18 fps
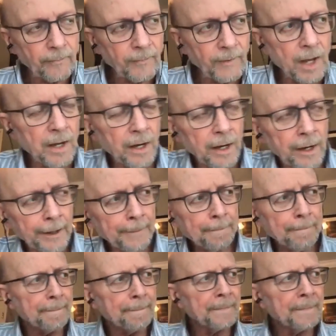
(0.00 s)

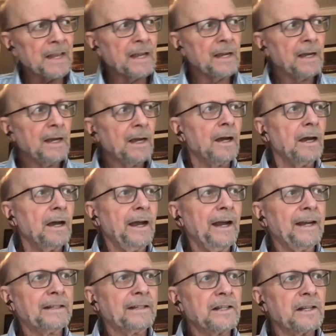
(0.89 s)

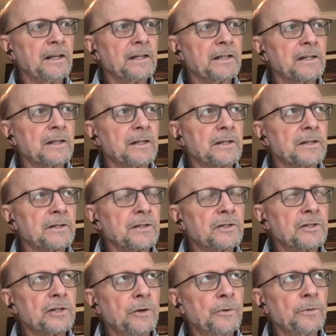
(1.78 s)
And
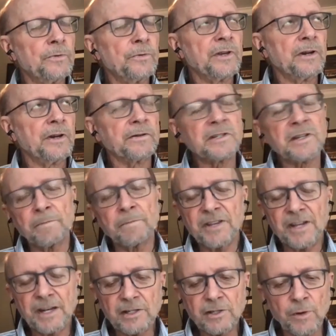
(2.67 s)
so there are some
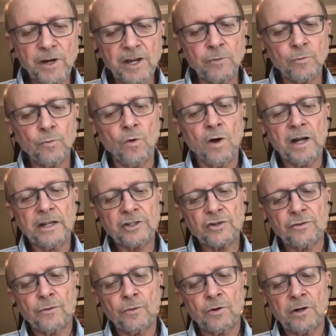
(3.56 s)
things we can watch
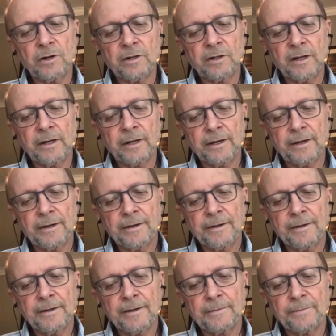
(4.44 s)
for.
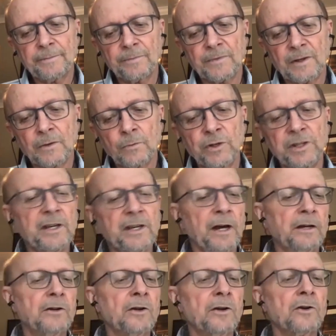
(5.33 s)
With
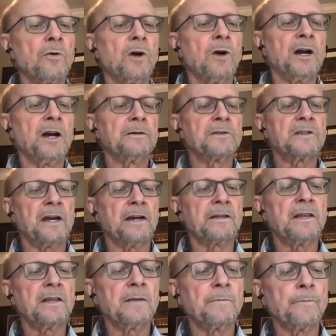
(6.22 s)
younger choirs, I
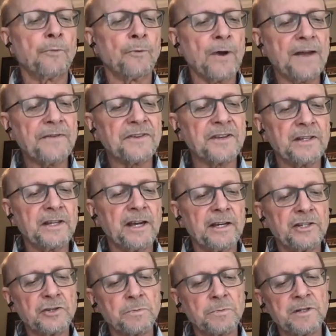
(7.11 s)
think breath
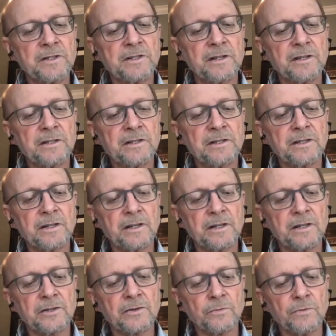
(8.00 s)
engagement
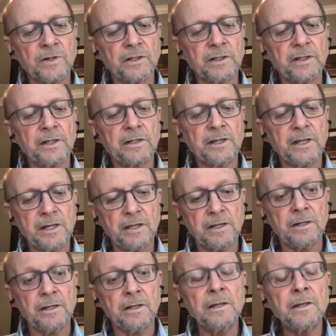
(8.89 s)
is really
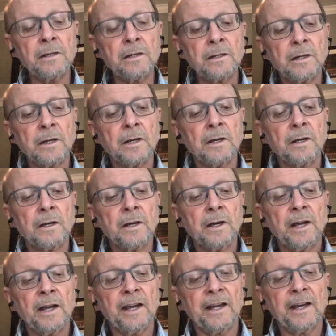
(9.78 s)
key.
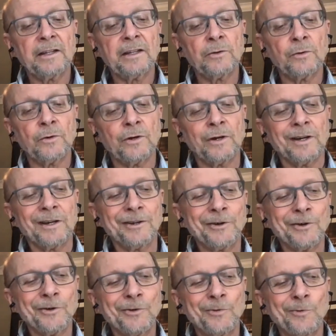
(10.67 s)
And
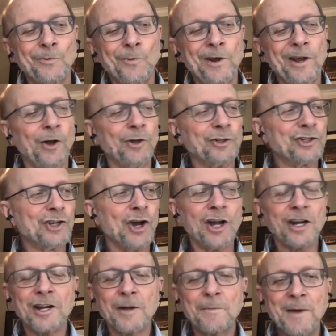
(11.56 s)
we all
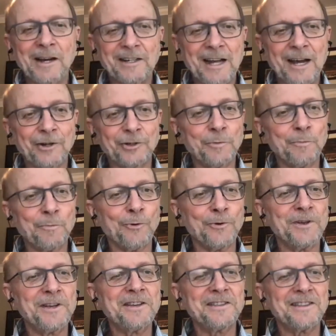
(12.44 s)
talk about how to
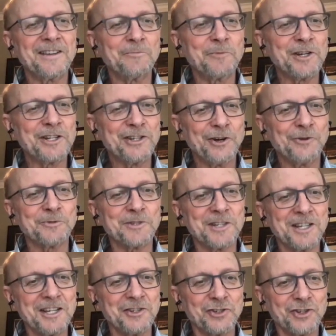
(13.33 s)
breathe, and we don't
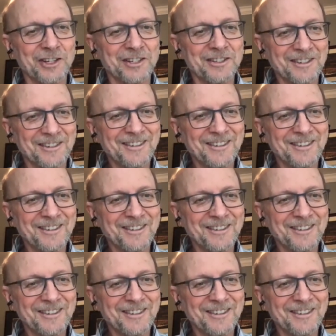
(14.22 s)
teach it.